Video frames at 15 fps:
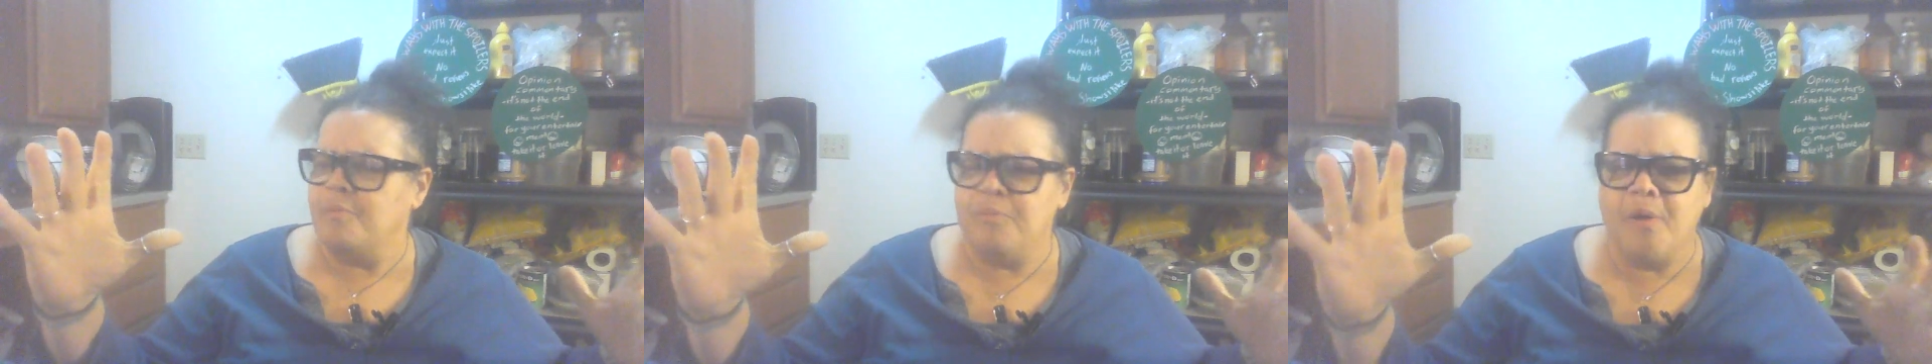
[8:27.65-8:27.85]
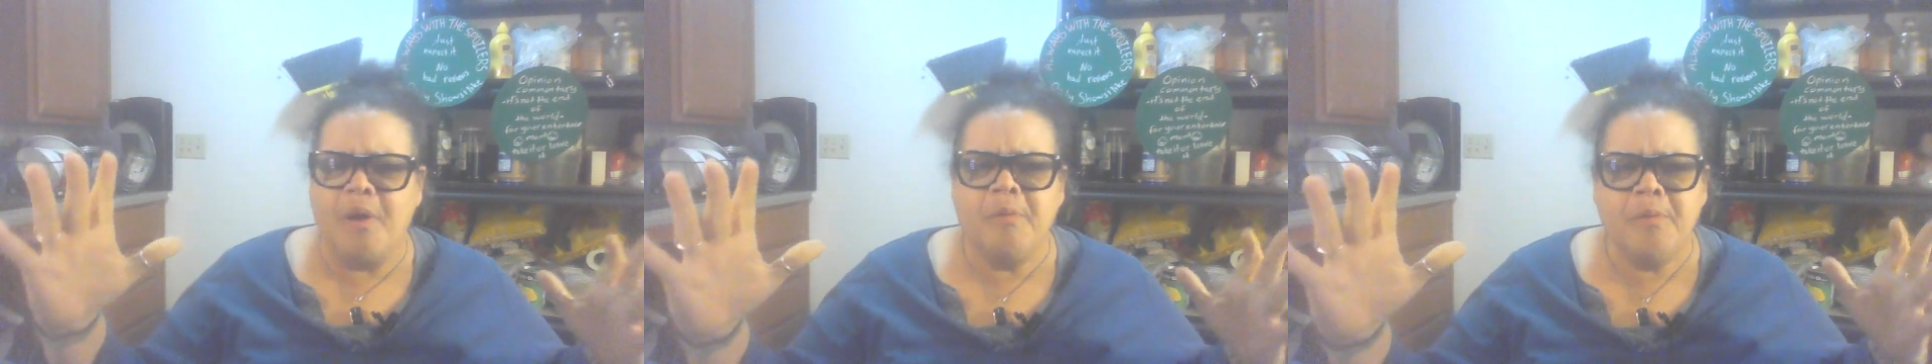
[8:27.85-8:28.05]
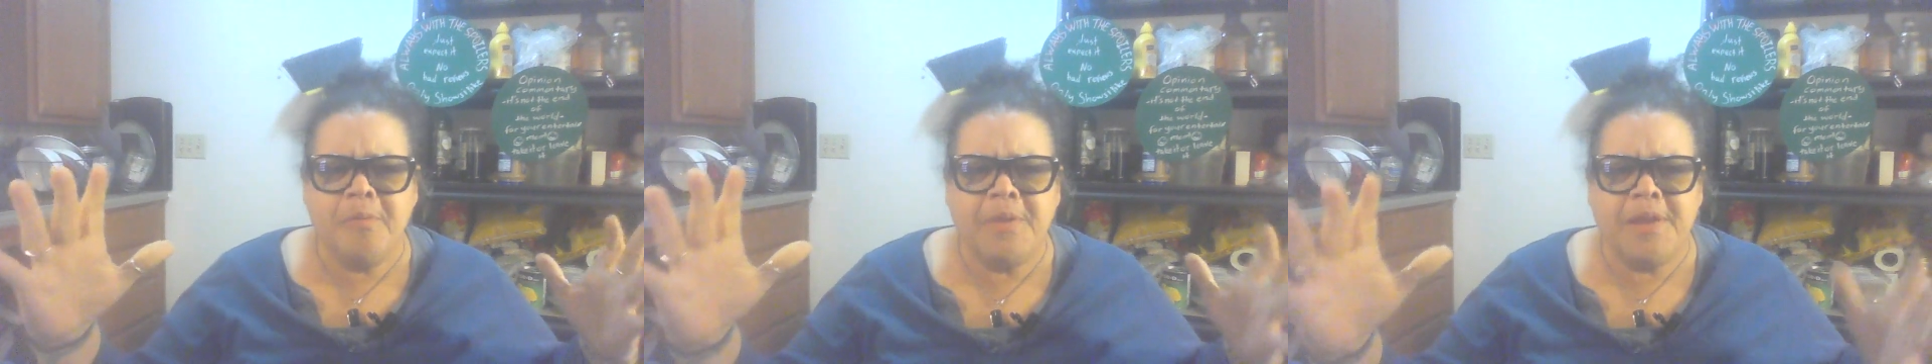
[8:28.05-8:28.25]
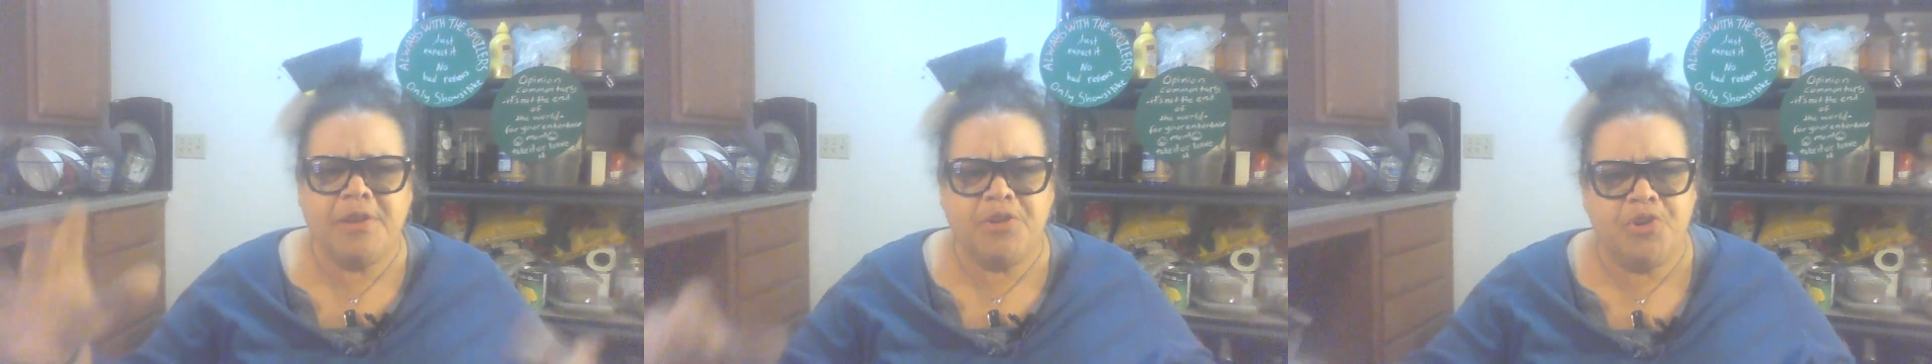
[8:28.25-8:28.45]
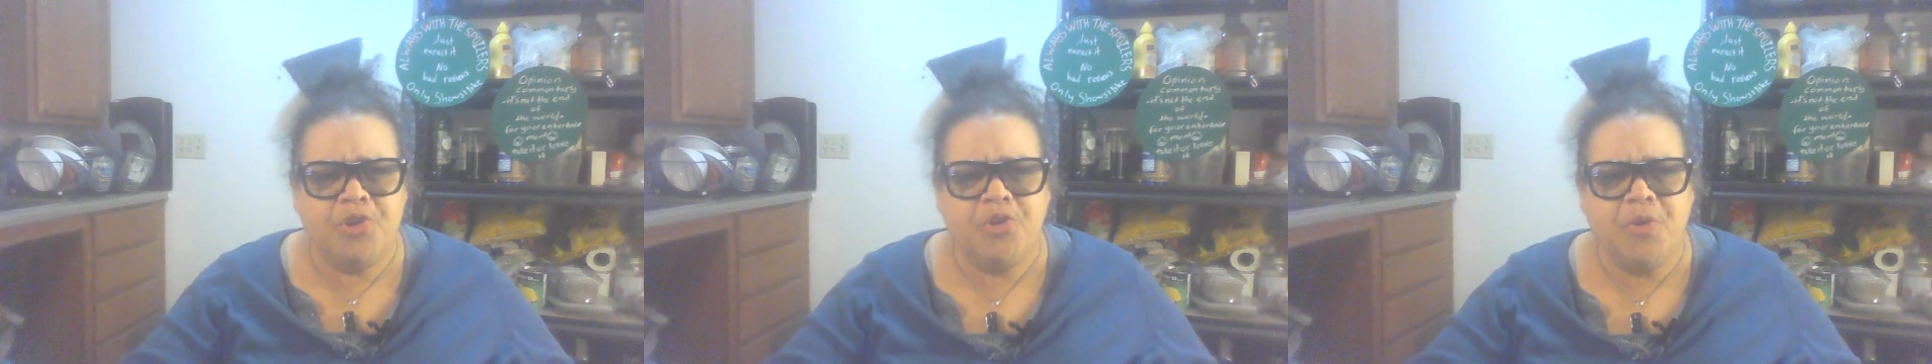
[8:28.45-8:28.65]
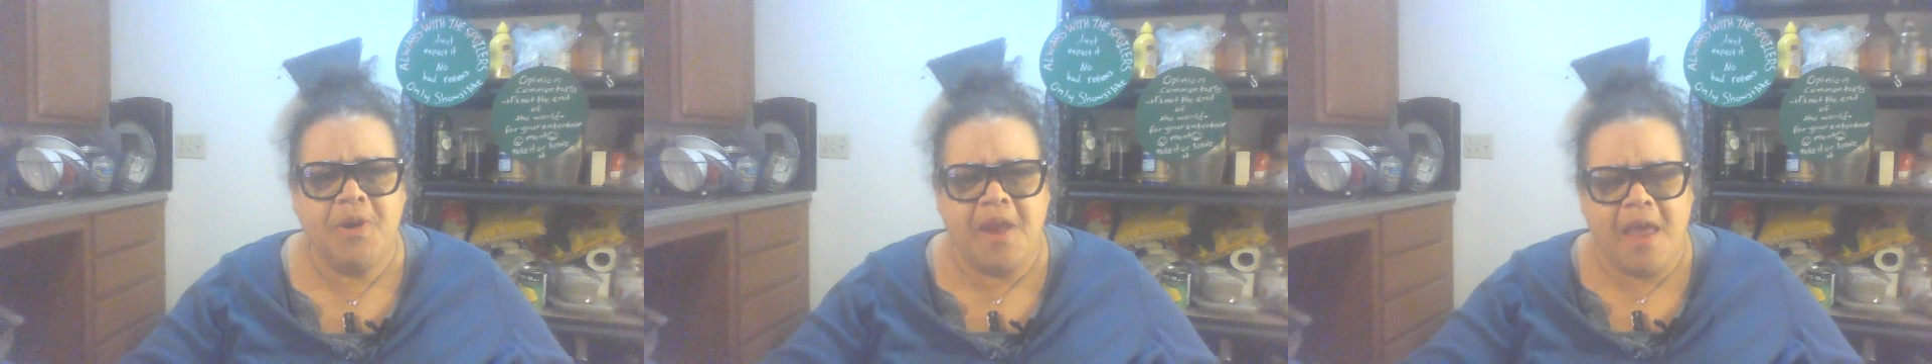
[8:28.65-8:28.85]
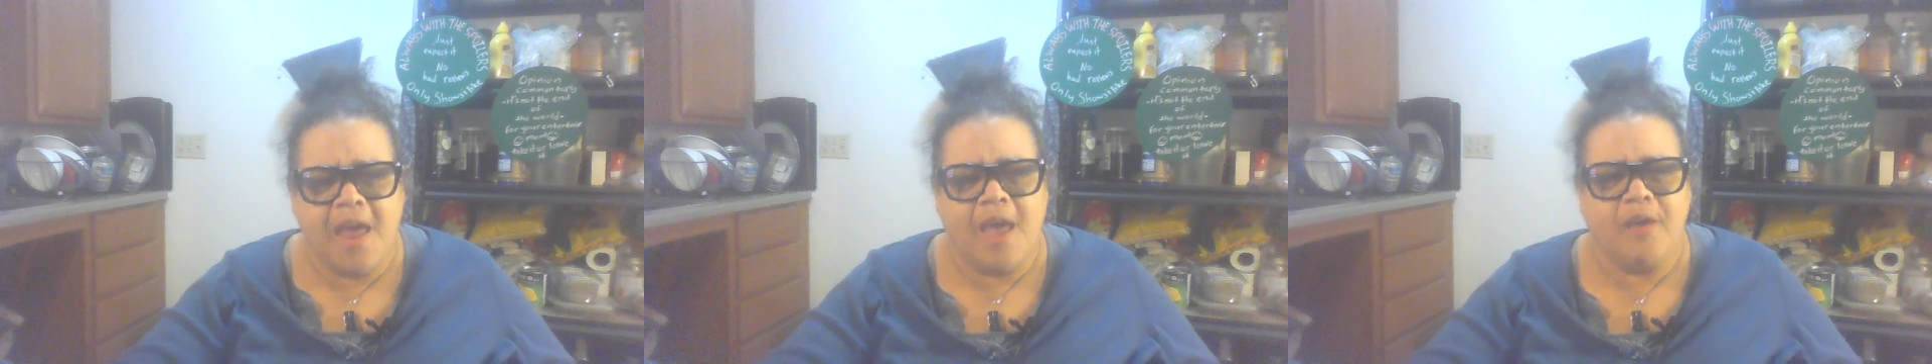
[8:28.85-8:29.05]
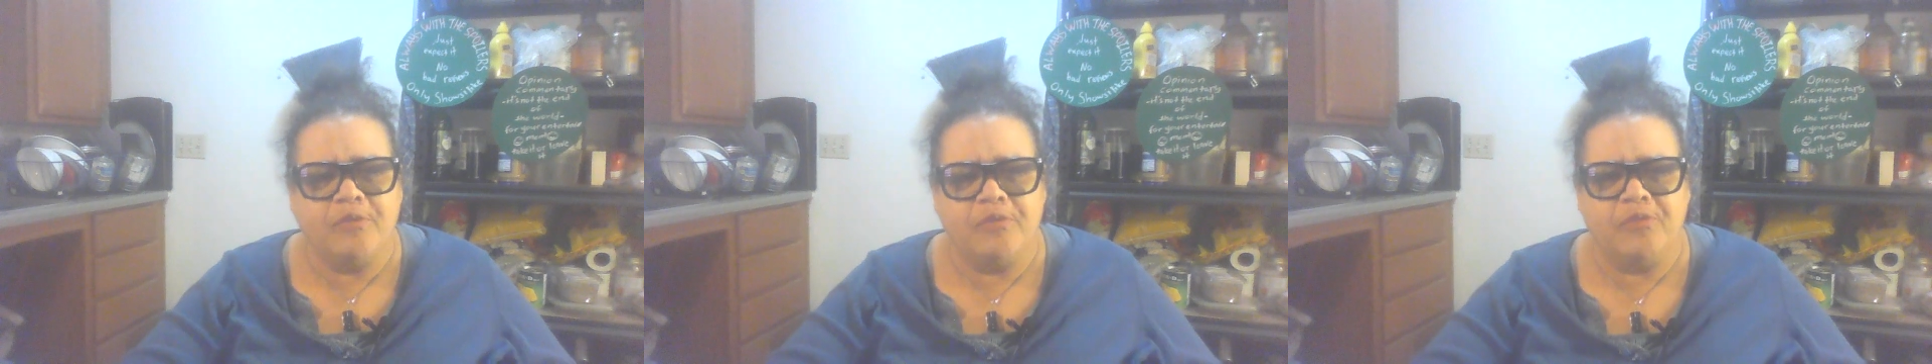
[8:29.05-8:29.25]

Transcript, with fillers: probably two and a half